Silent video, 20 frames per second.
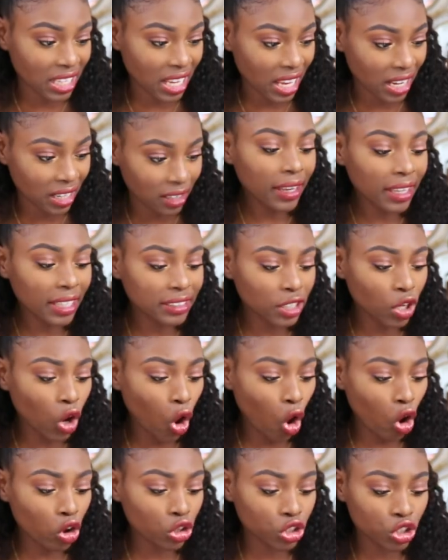skin. And there's an
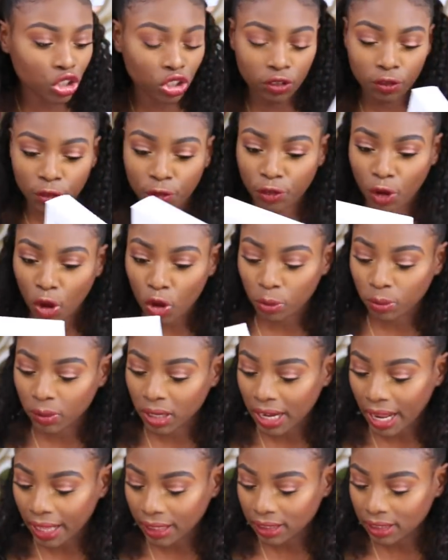oxygen foam
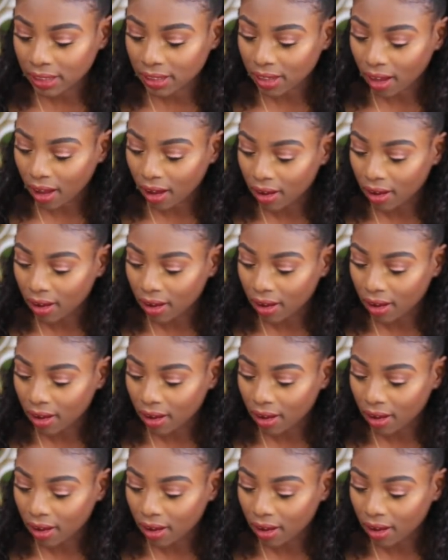cleanser.